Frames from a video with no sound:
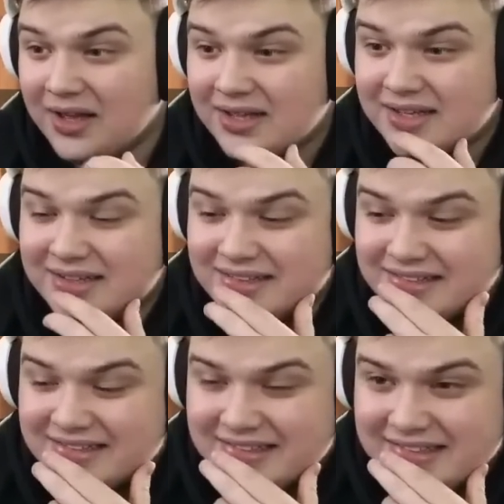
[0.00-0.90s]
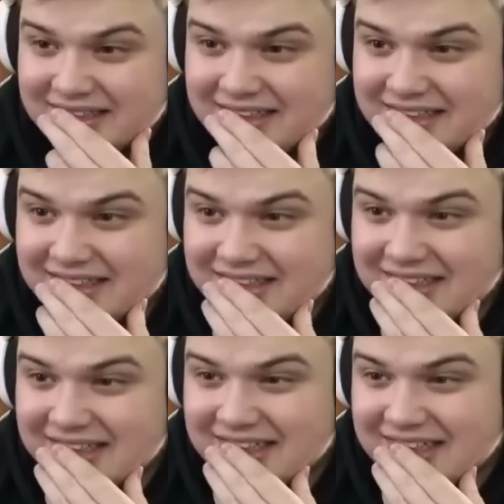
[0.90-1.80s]

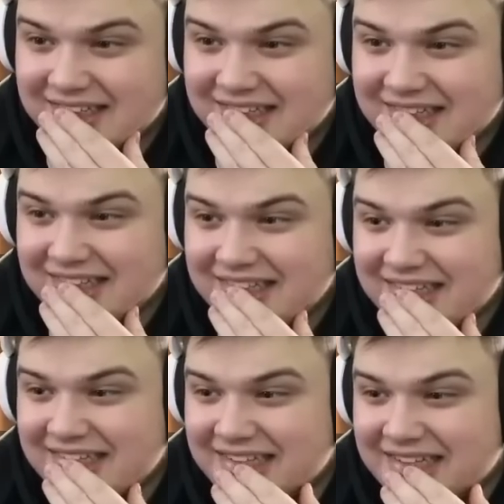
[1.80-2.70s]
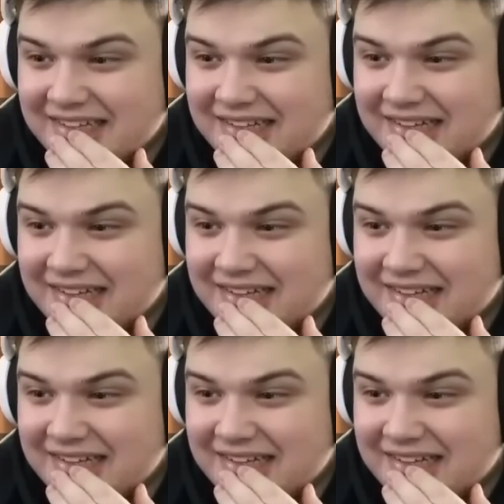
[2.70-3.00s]
(no one is talking)